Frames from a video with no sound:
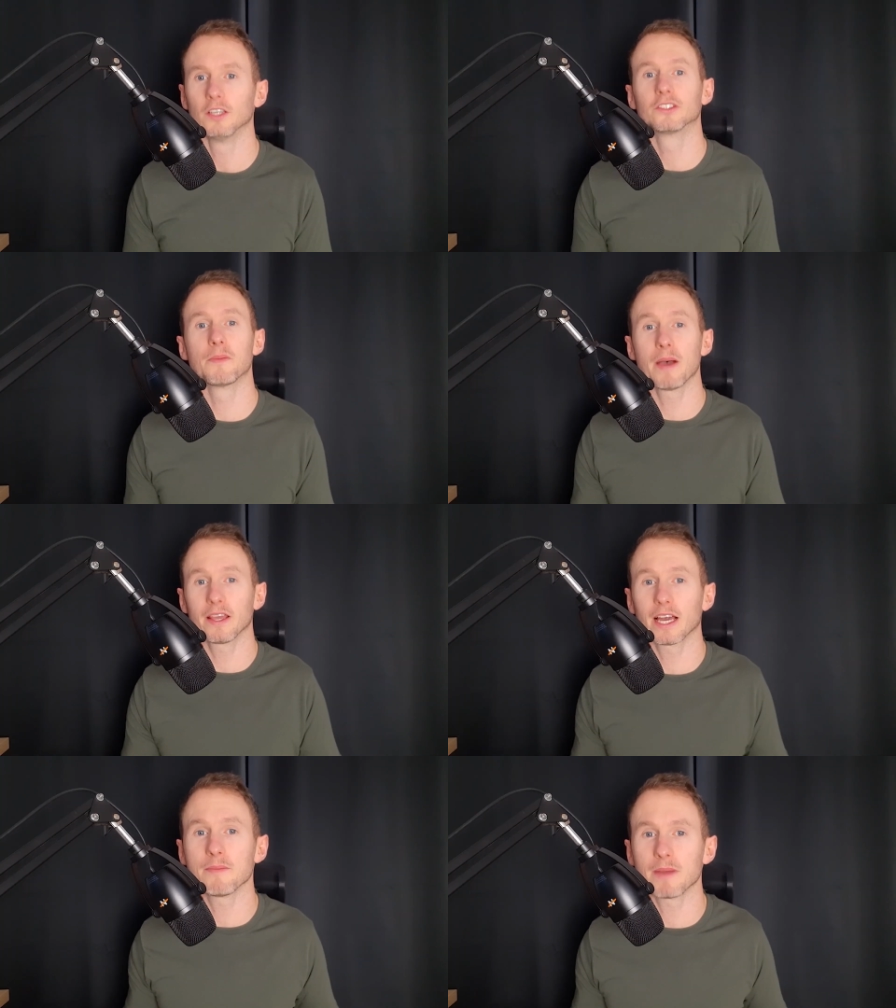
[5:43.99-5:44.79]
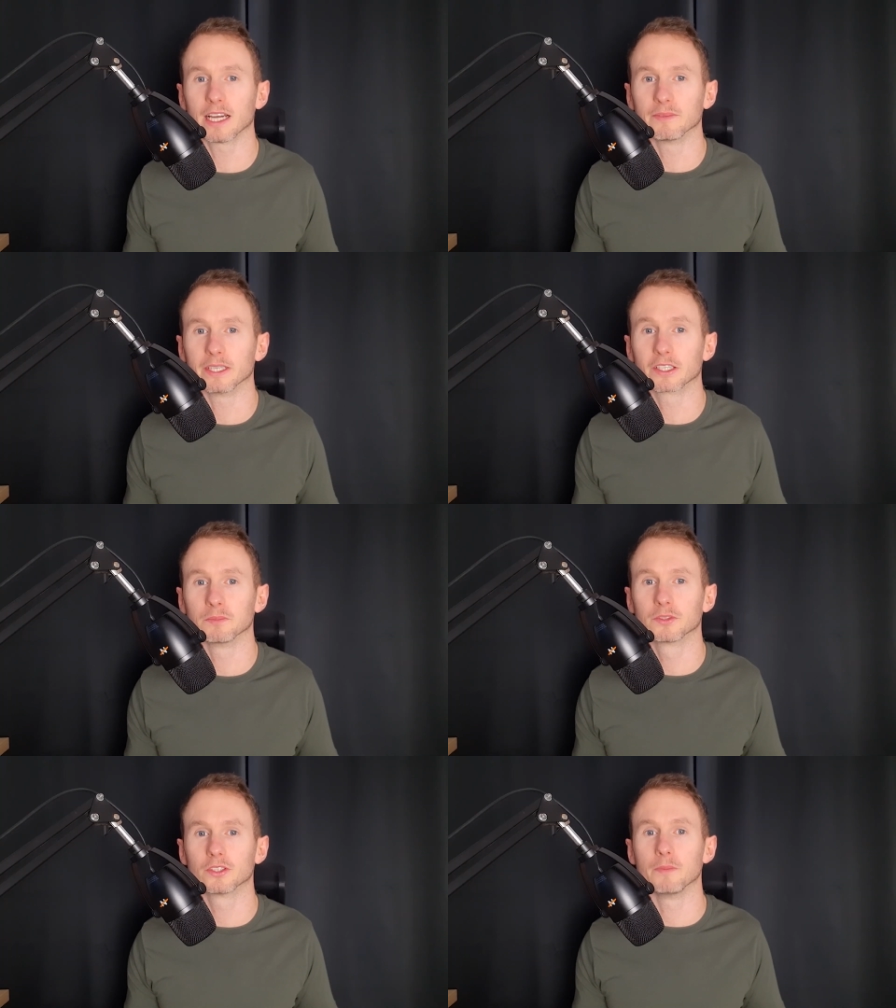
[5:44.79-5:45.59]
So bear that in mind when it
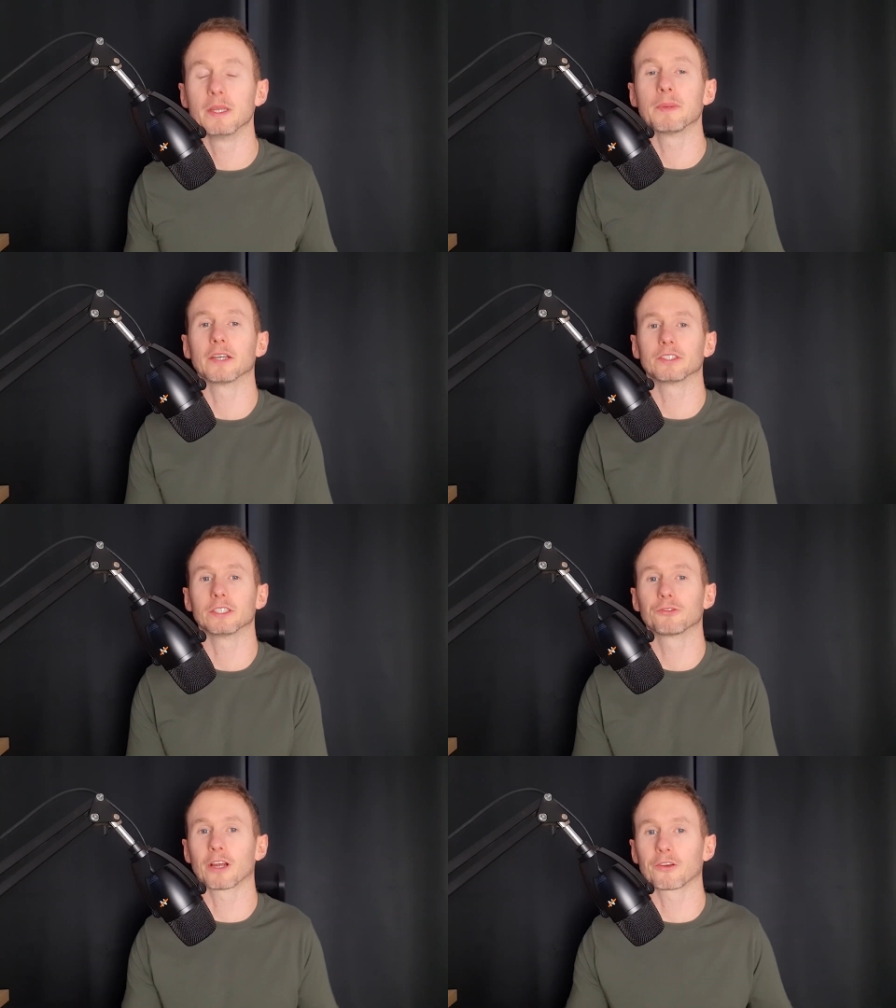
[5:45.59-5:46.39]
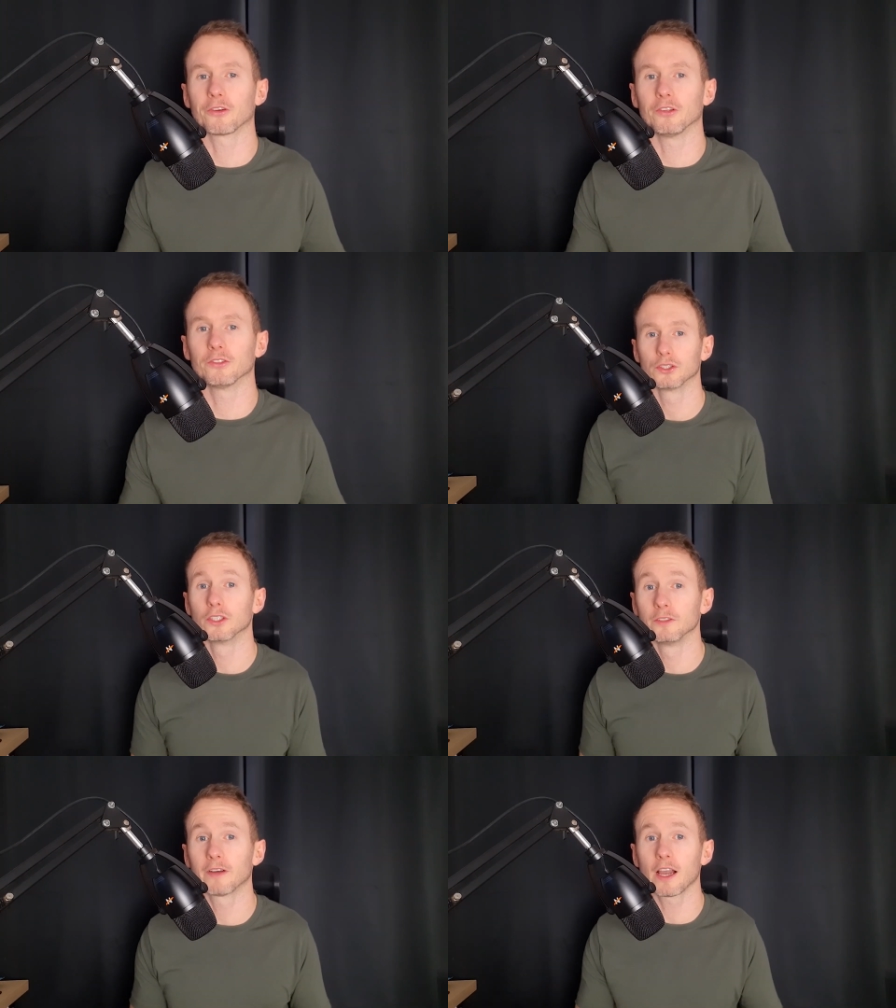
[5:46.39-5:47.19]
comes to minimizing distractions. Your
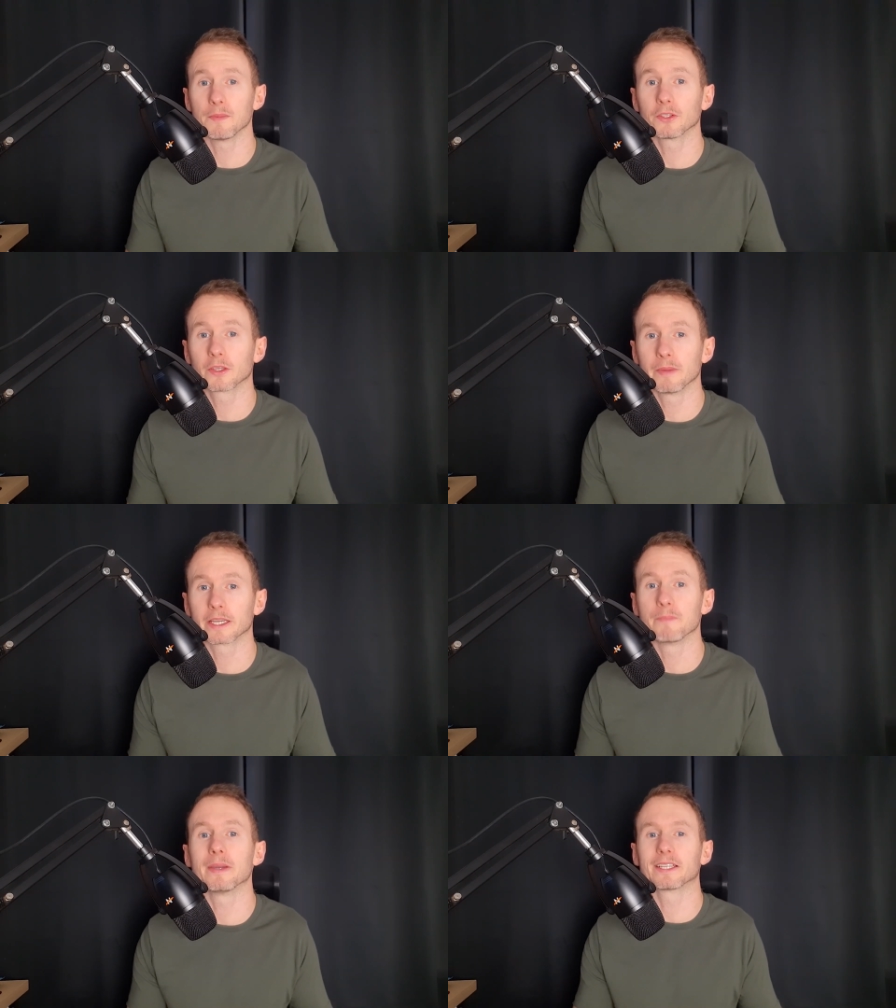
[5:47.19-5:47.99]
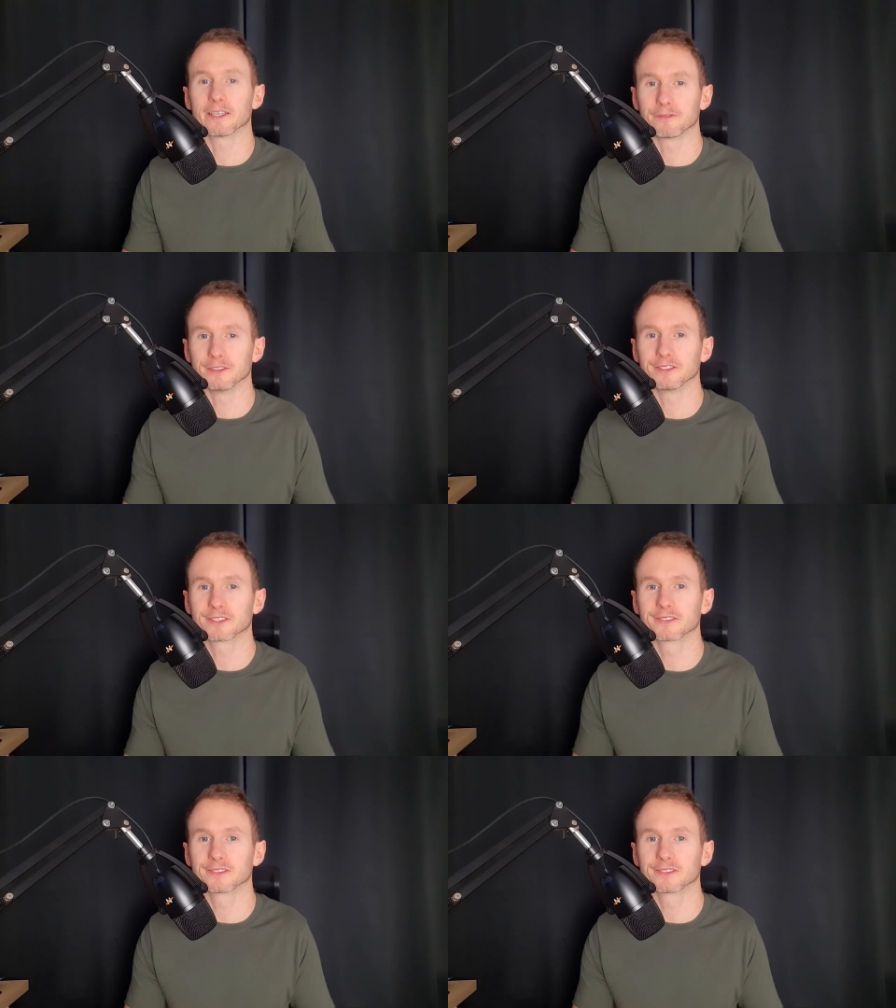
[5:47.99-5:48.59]
environment can make a big difference.